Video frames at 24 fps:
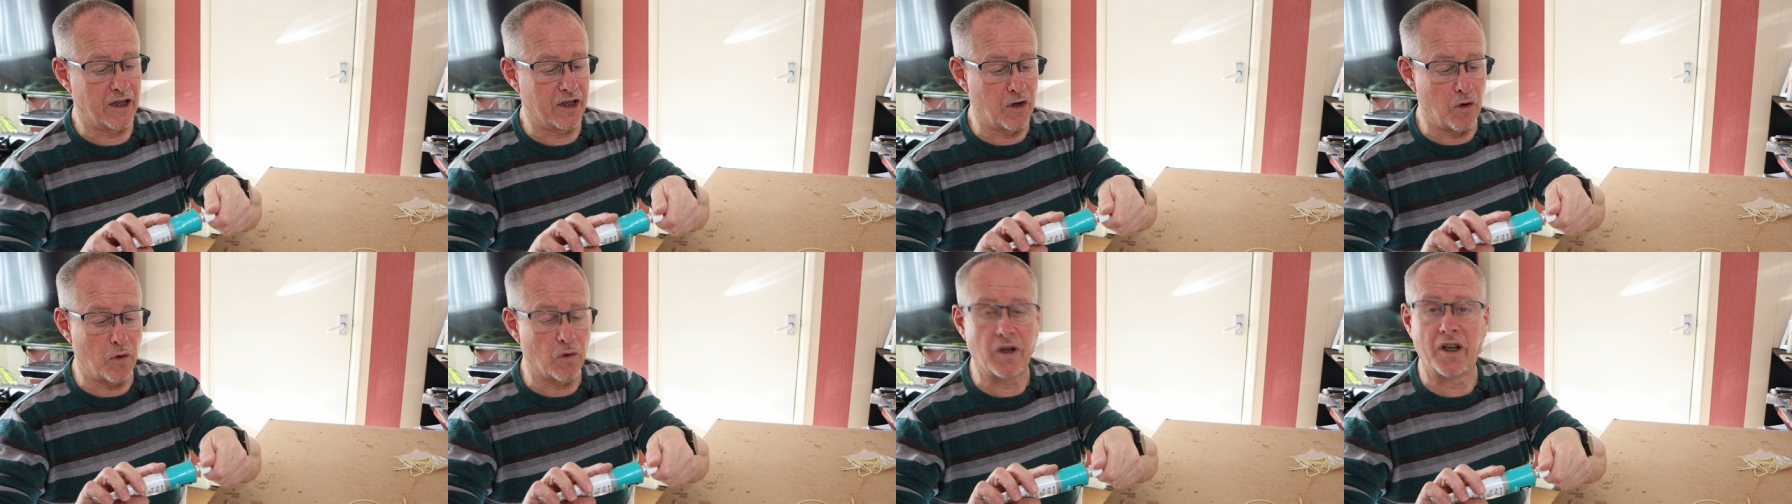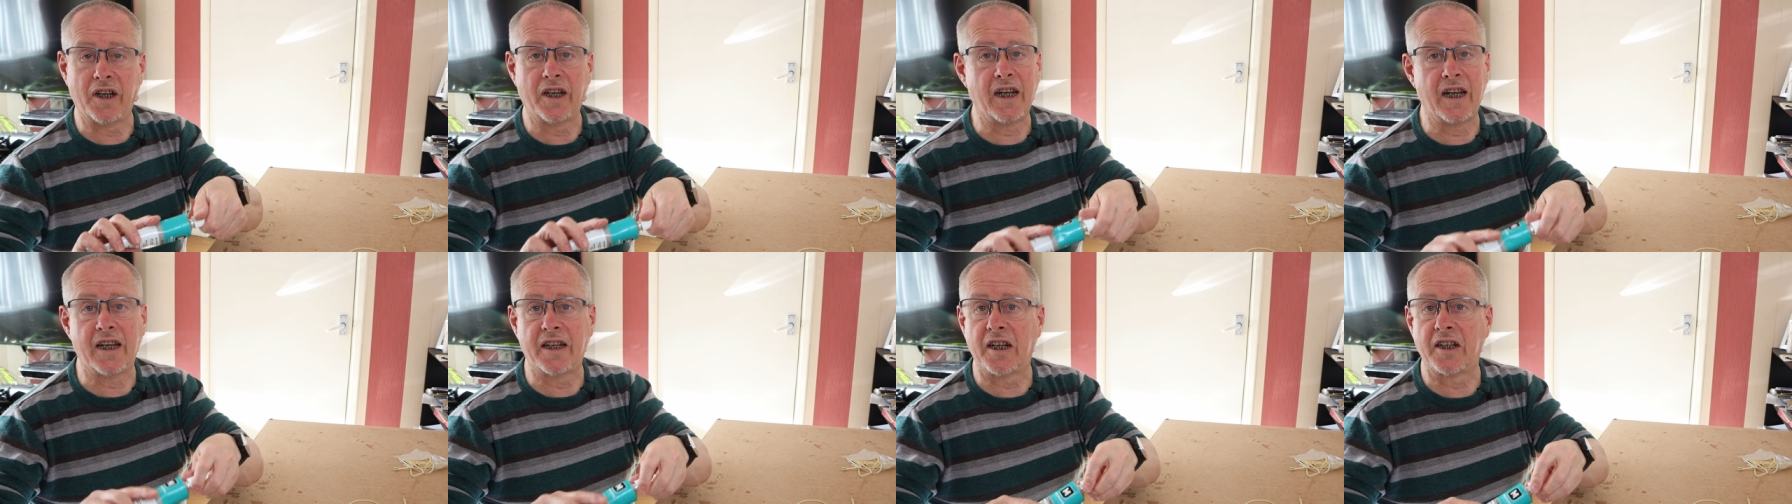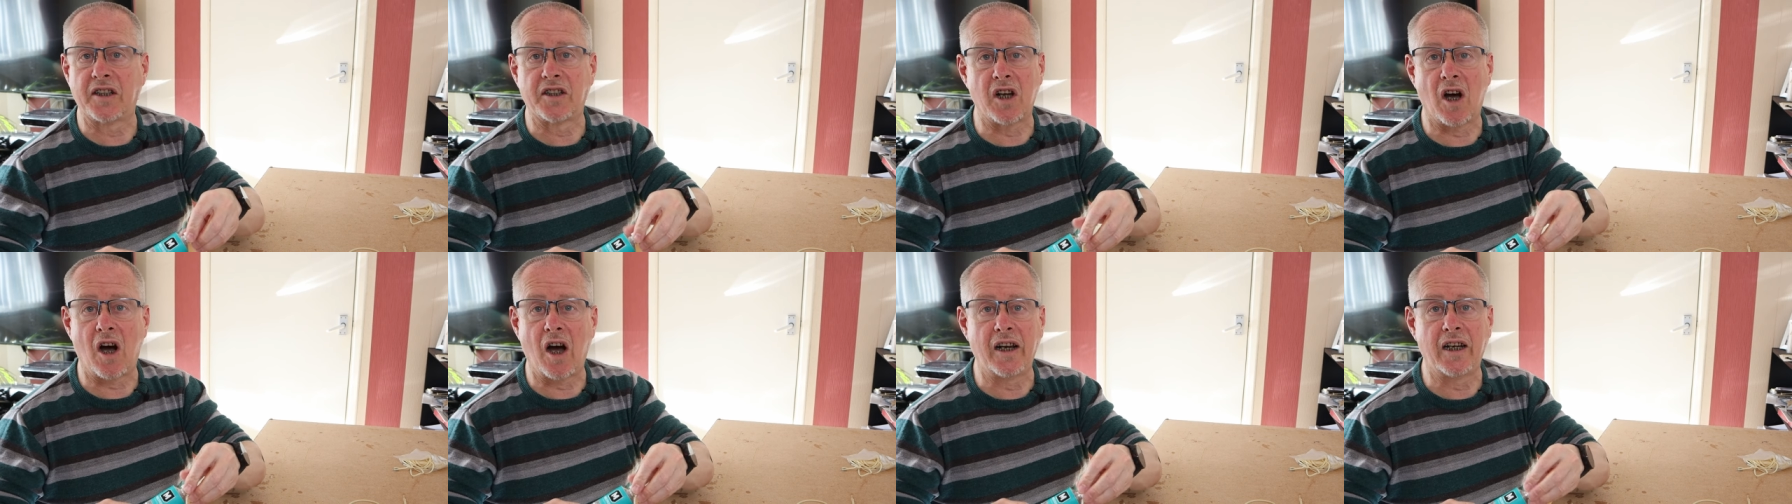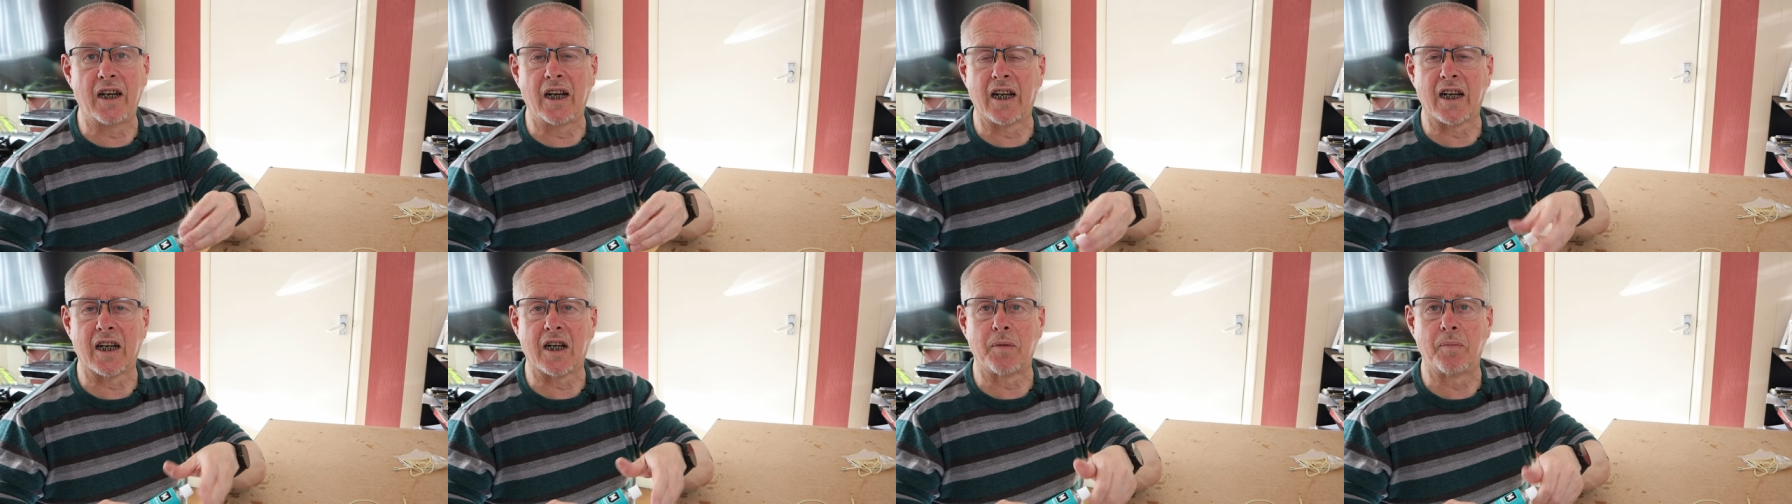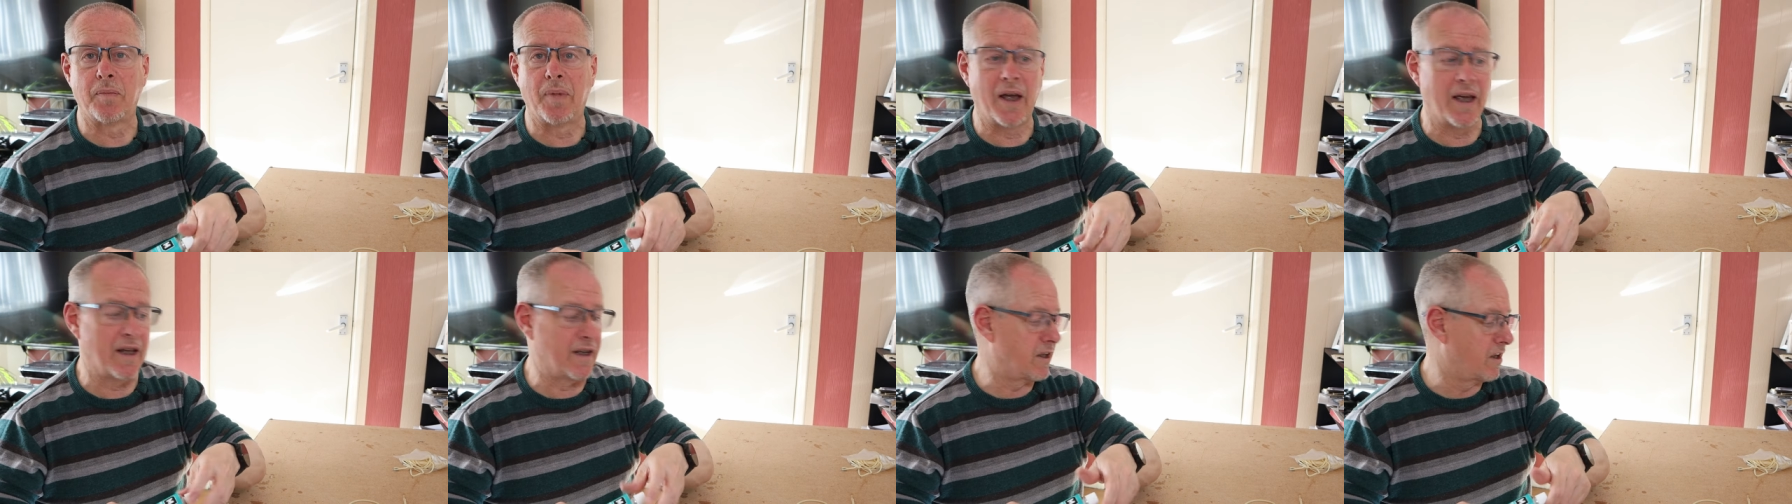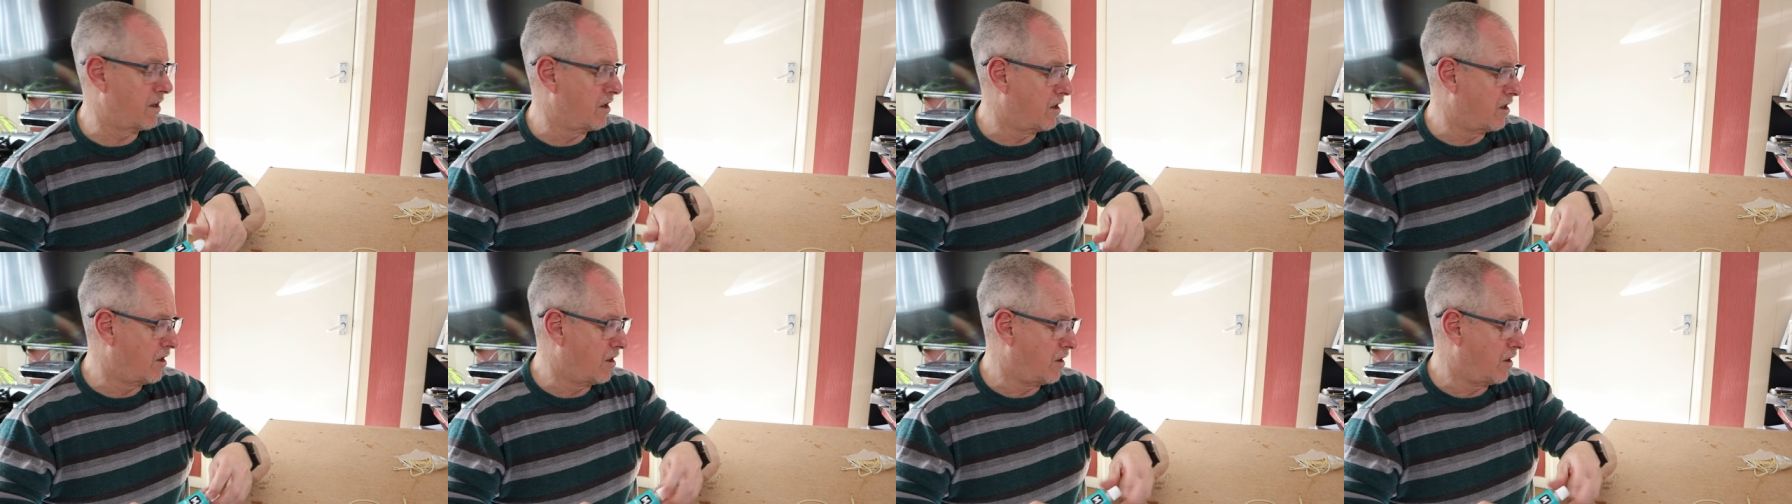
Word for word: you only need a tiny little bit.